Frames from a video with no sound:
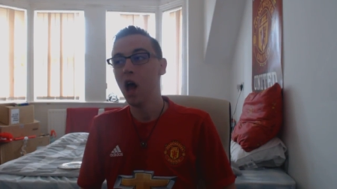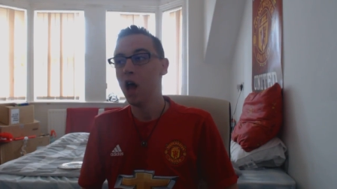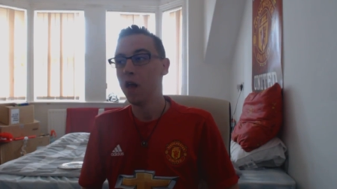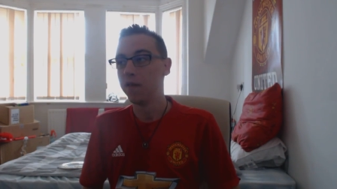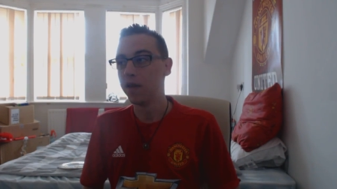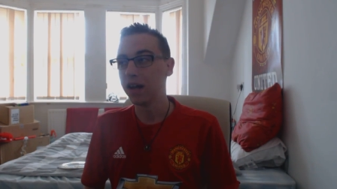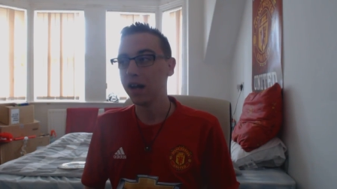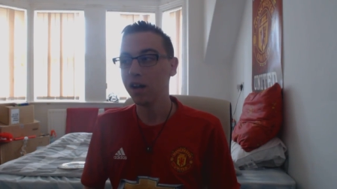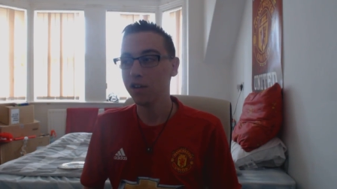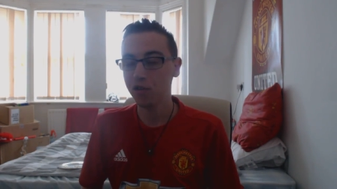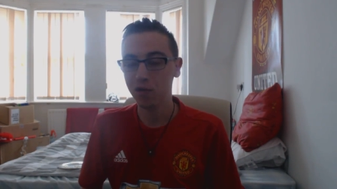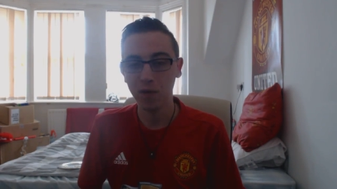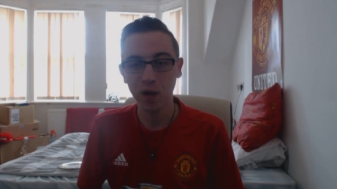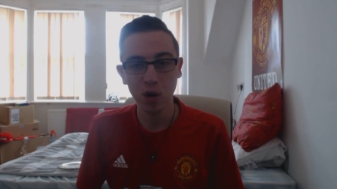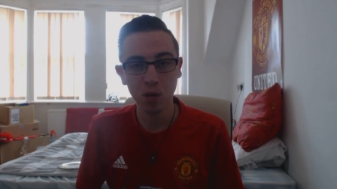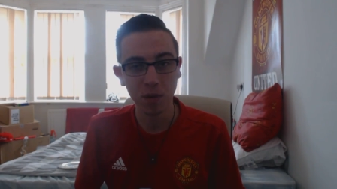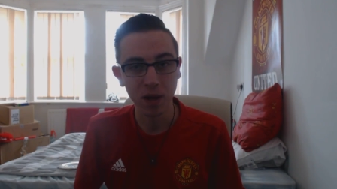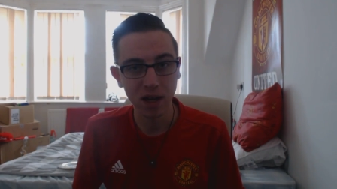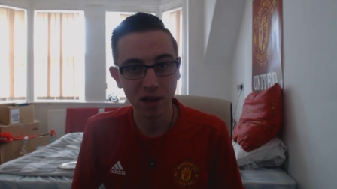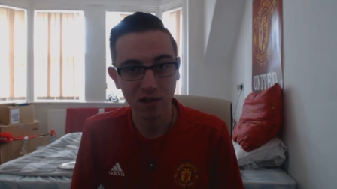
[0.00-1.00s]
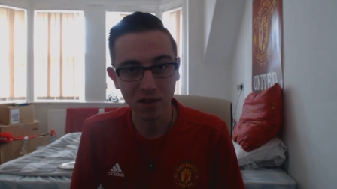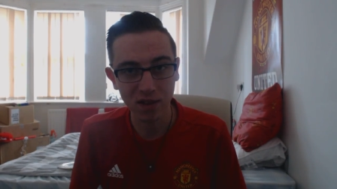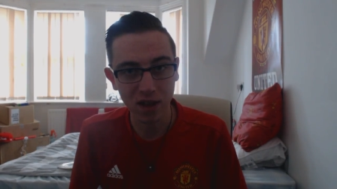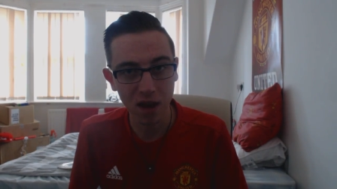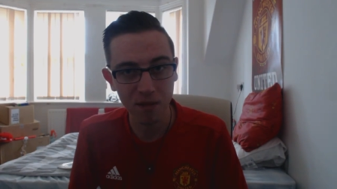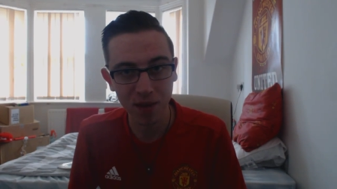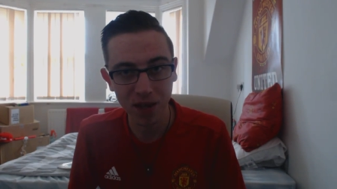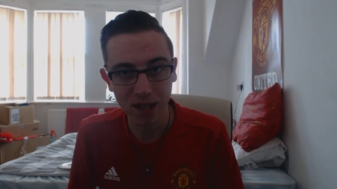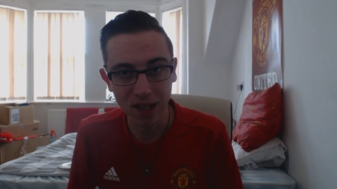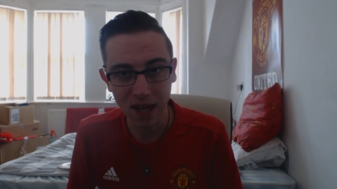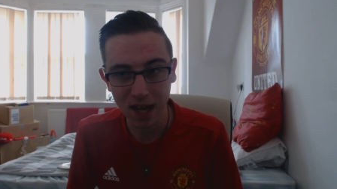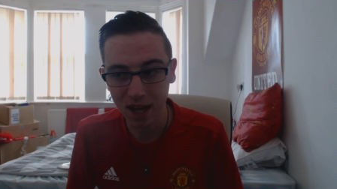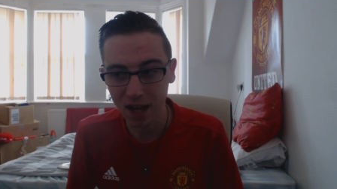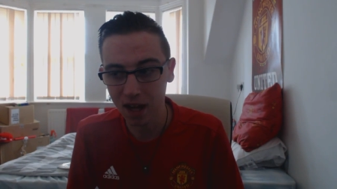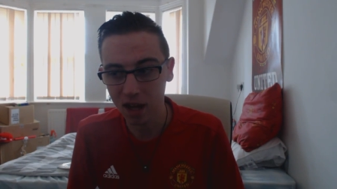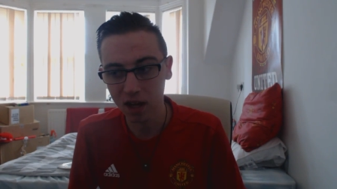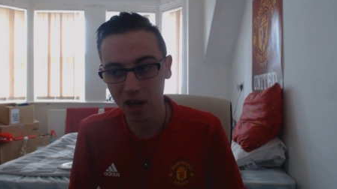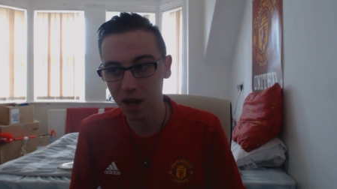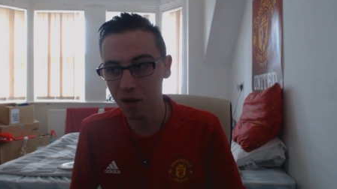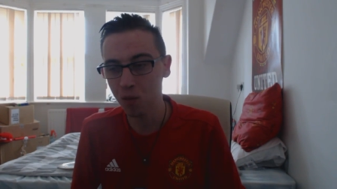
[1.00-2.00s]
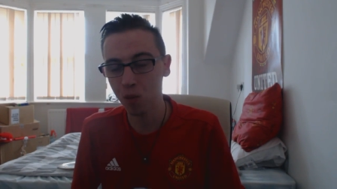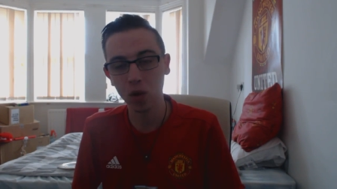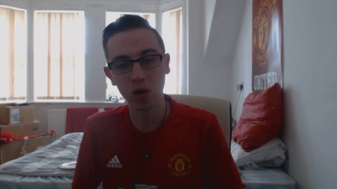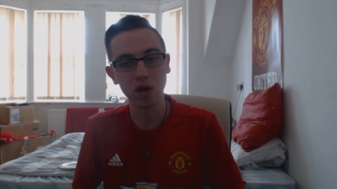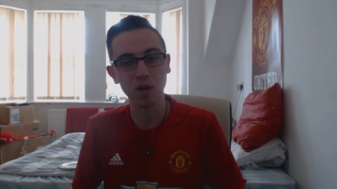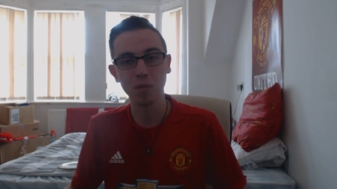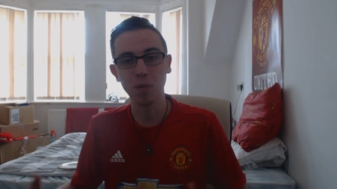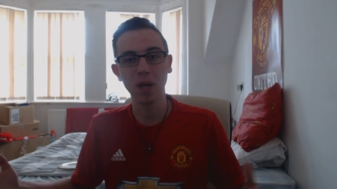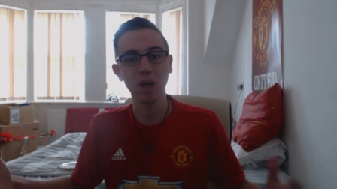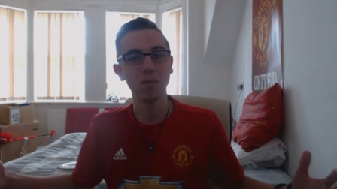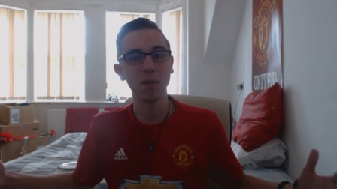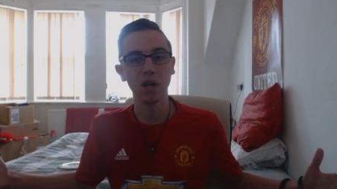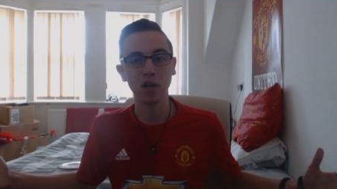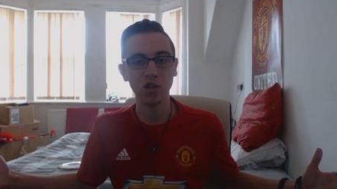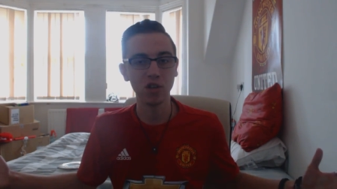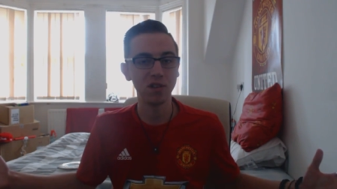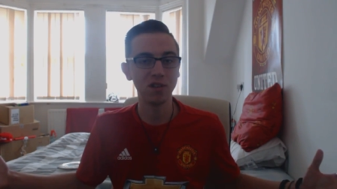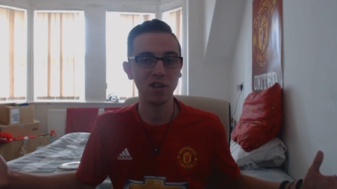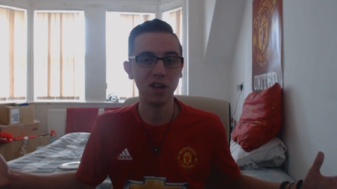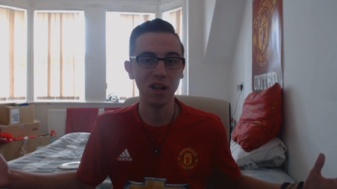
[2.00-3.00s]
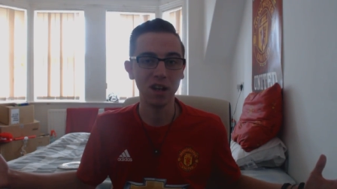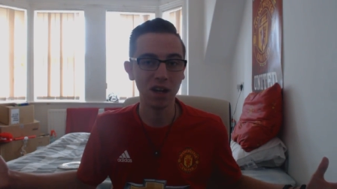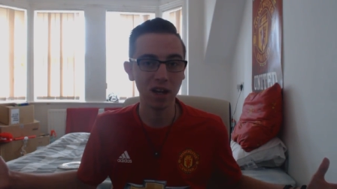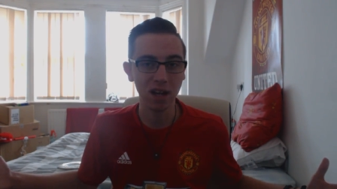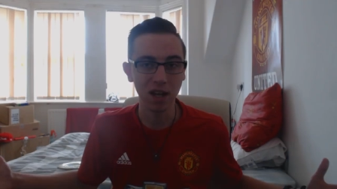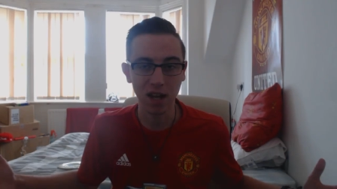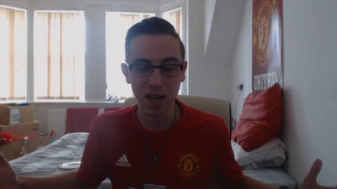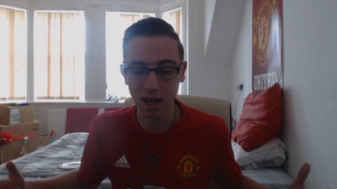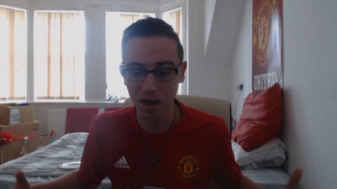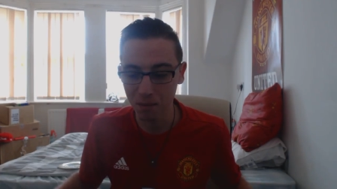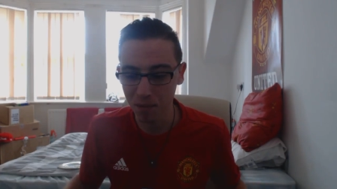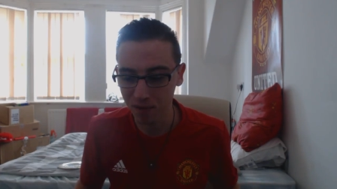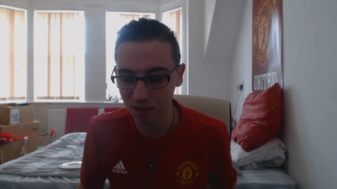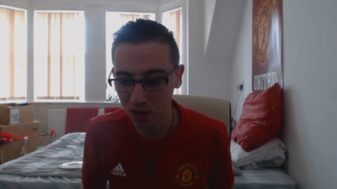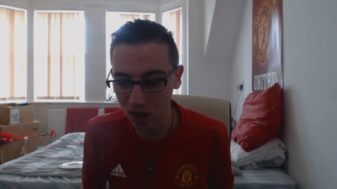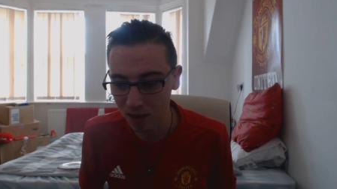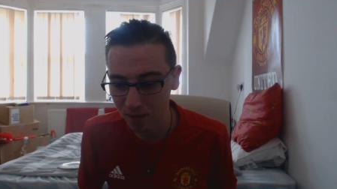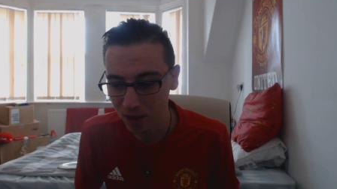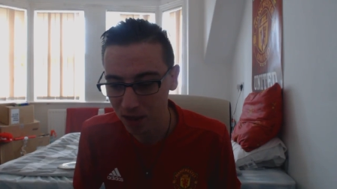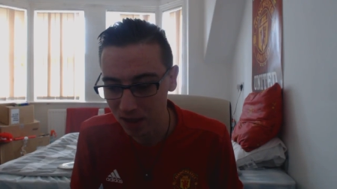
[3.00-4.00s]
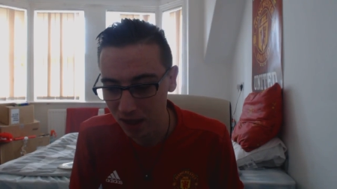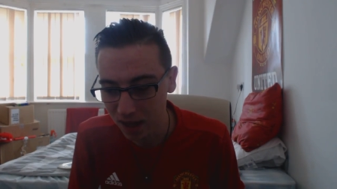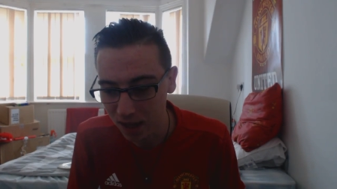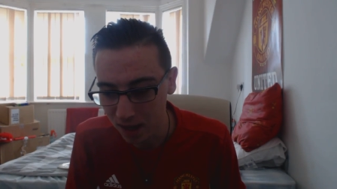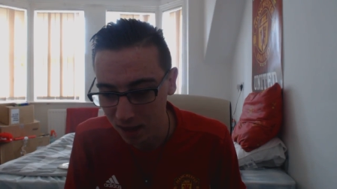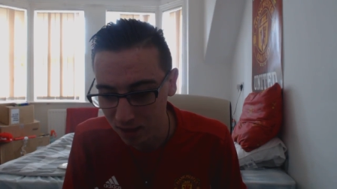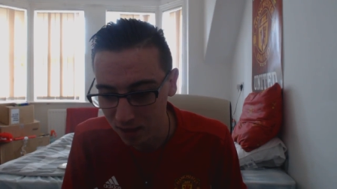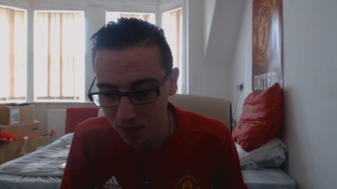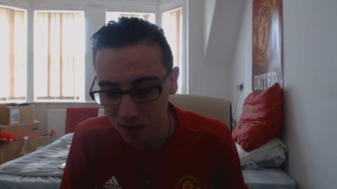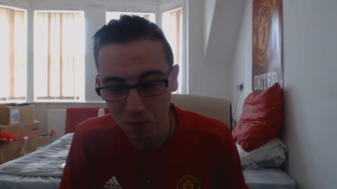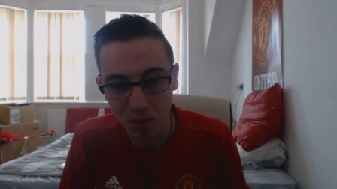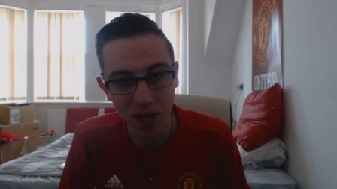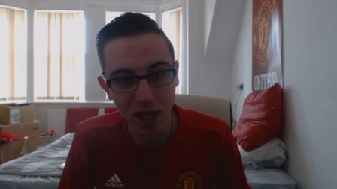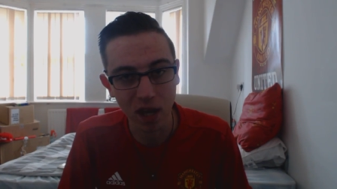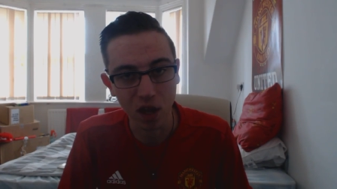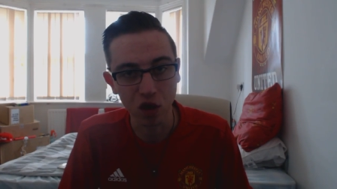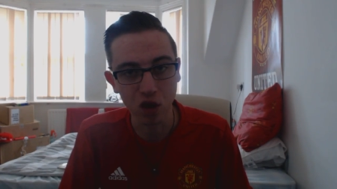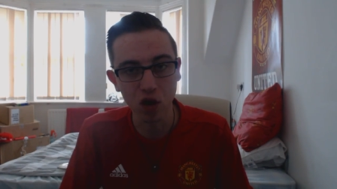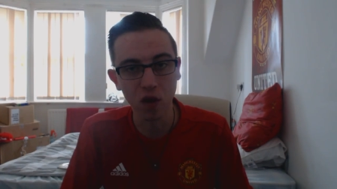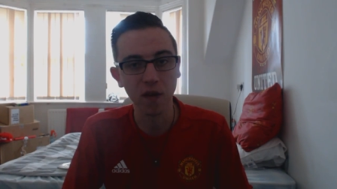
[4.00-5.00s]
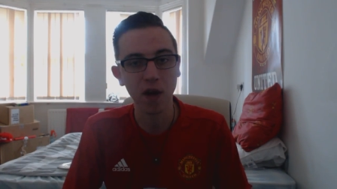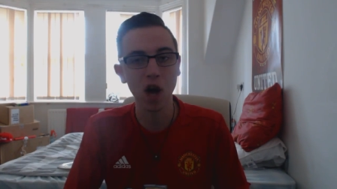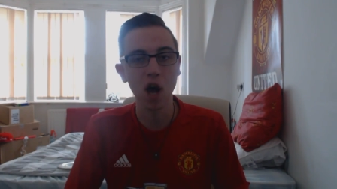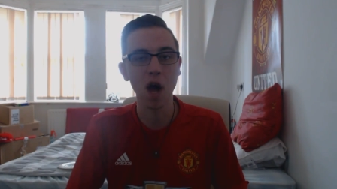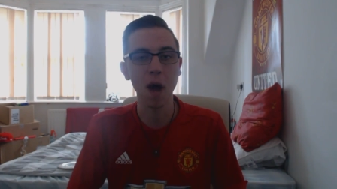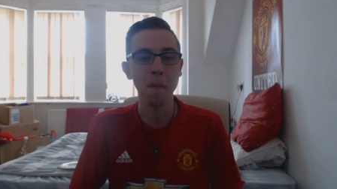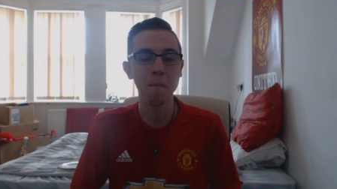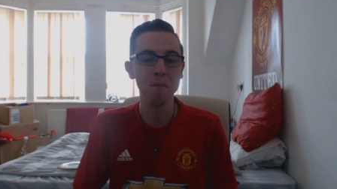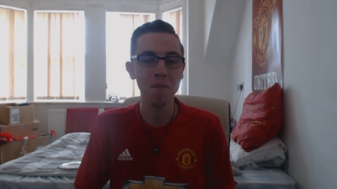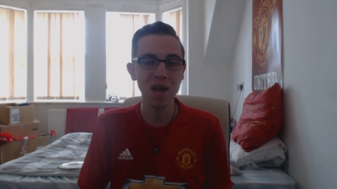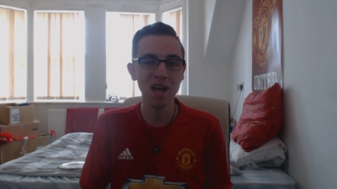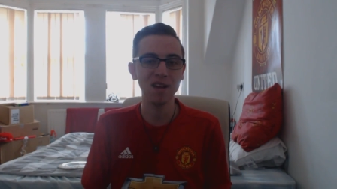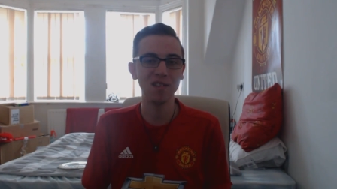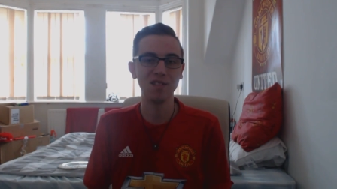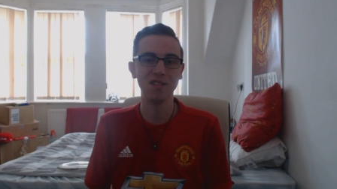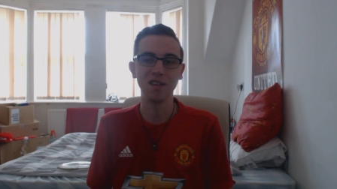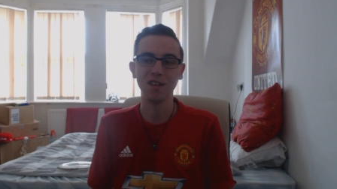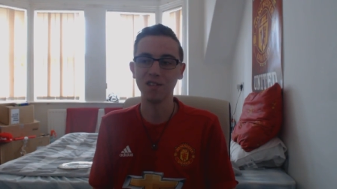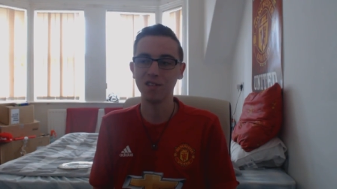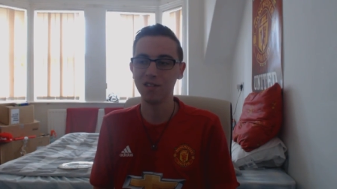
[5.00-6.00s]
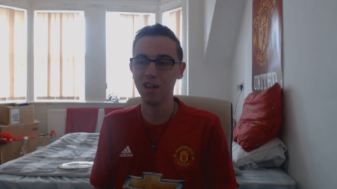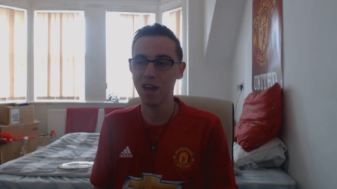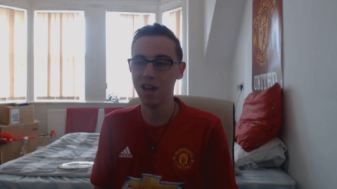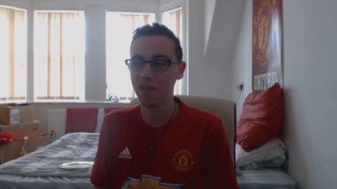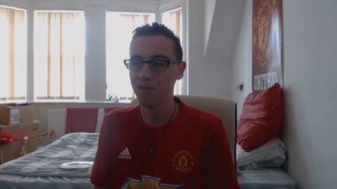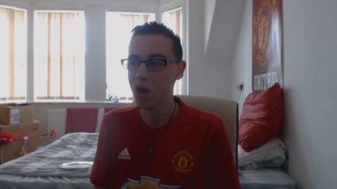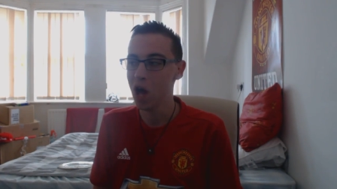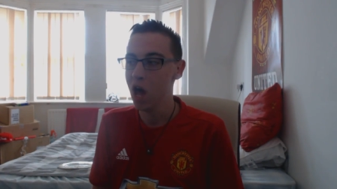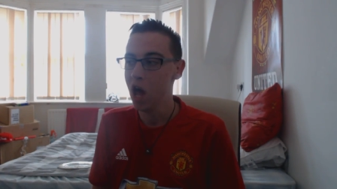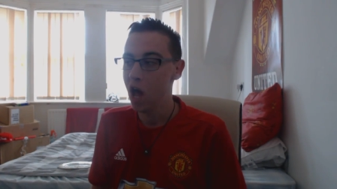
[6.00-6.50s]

The last few minutes, David De Gea, it wouldn't be a Manchester United game if David De Gea didn't make another amazing save.